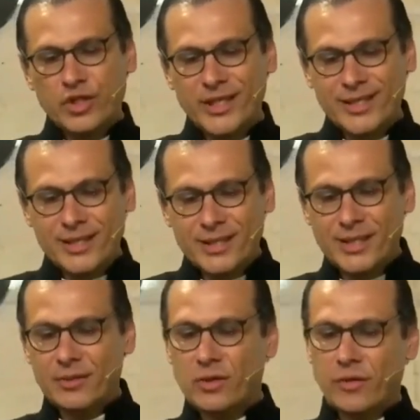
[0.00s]
Jesus
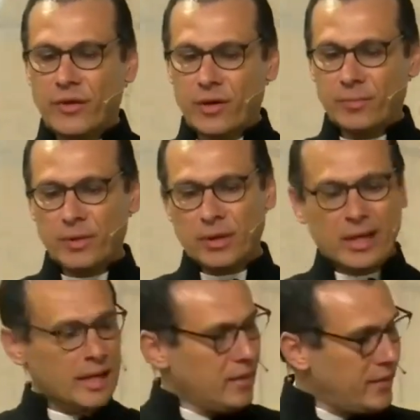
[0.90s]
is under the
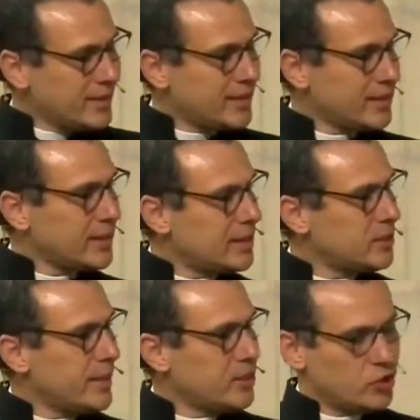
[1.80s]
rubble. This is
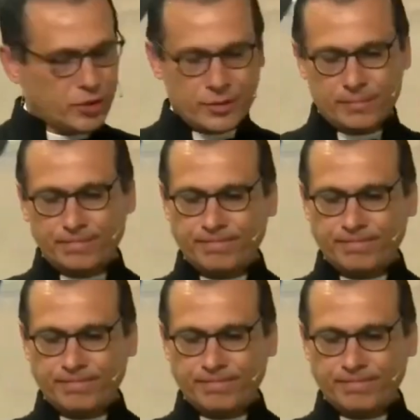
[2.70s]
his manger.